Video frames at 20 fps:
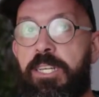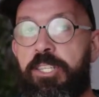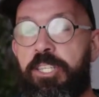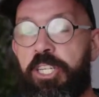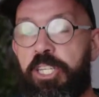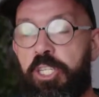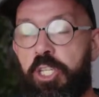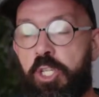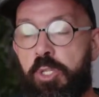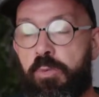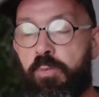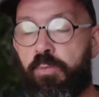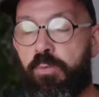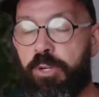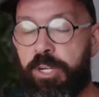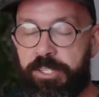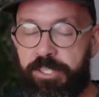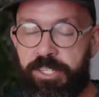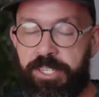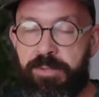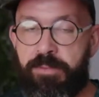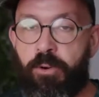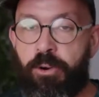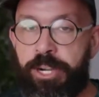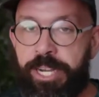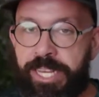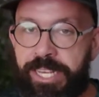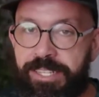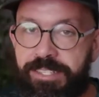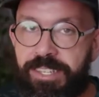She just works in the
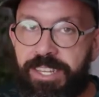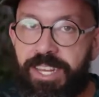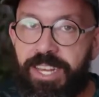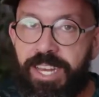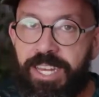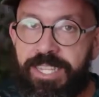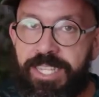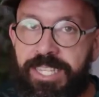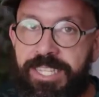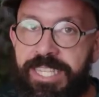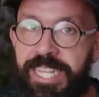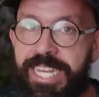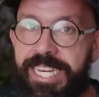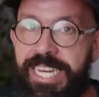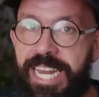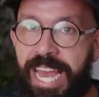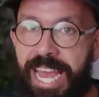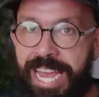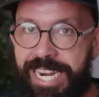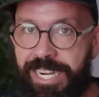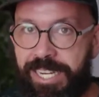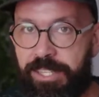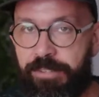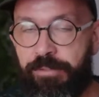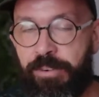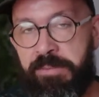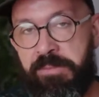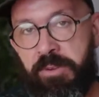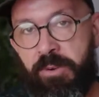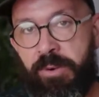mornings. The day the endless
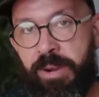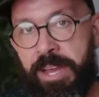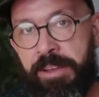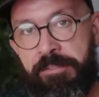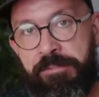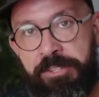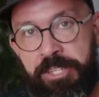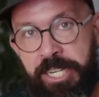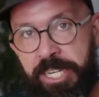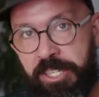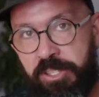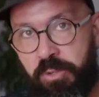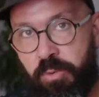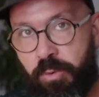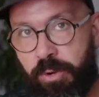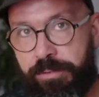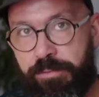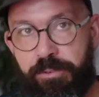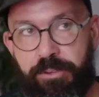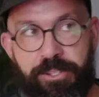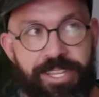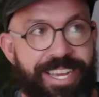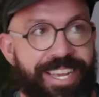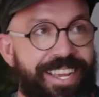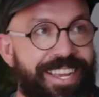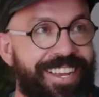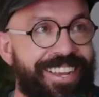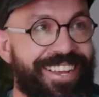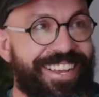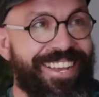frames arrive, she needs to work full day.